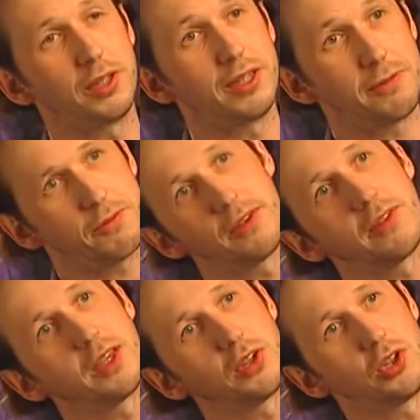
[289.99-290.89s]
different
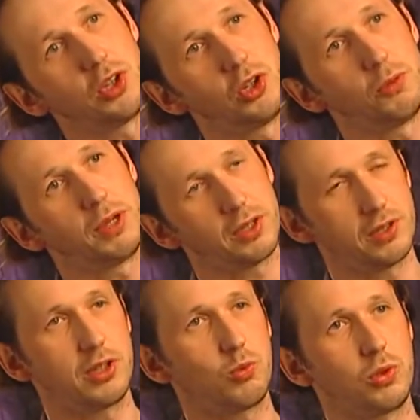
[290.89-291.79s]
things to do because
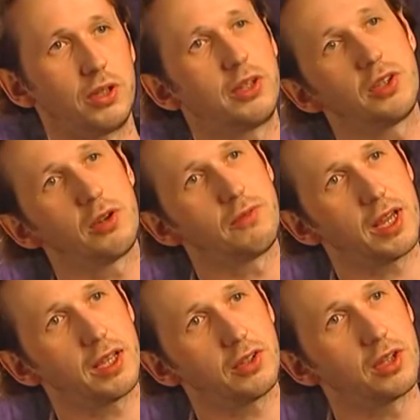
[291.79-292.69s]
this world is so
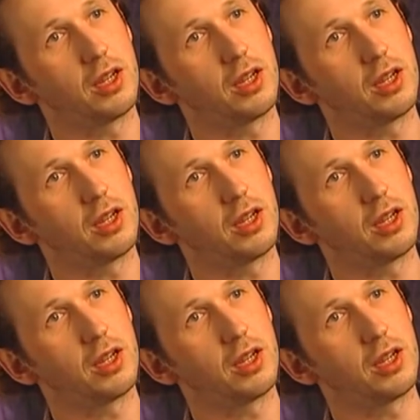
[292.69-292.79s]
vast.